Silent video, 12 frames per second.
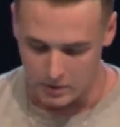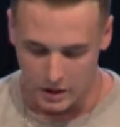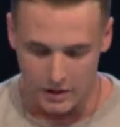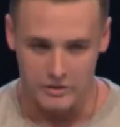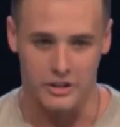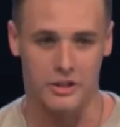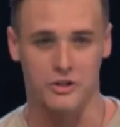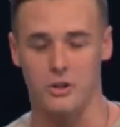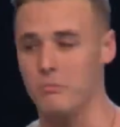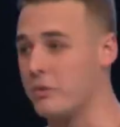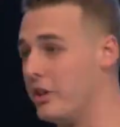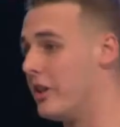If you hear
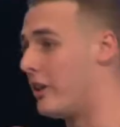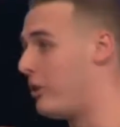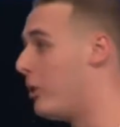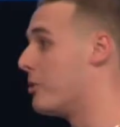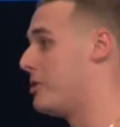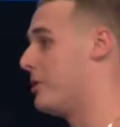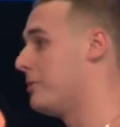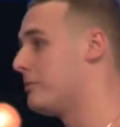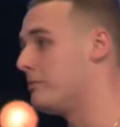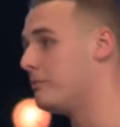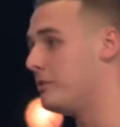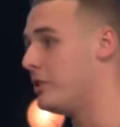something good, I told you.
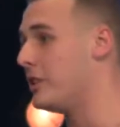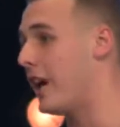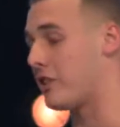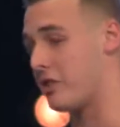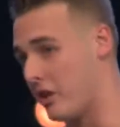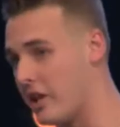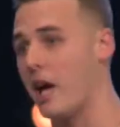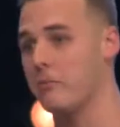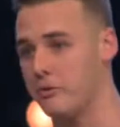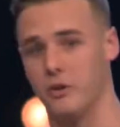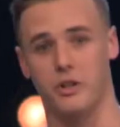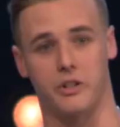You guys can clap
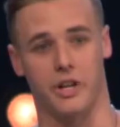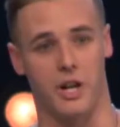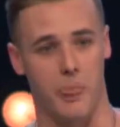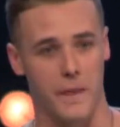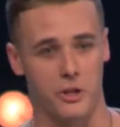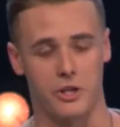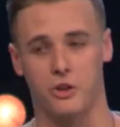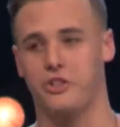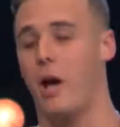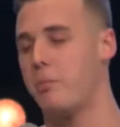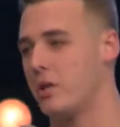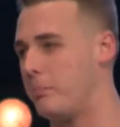for it, okay? Your
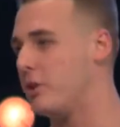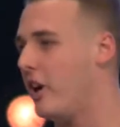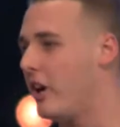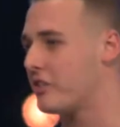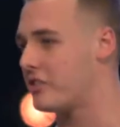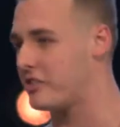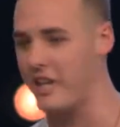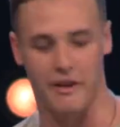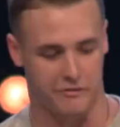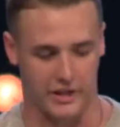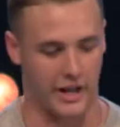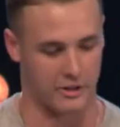tepid applause is not
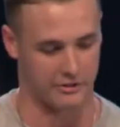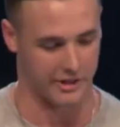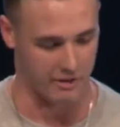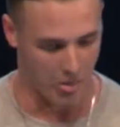flattering.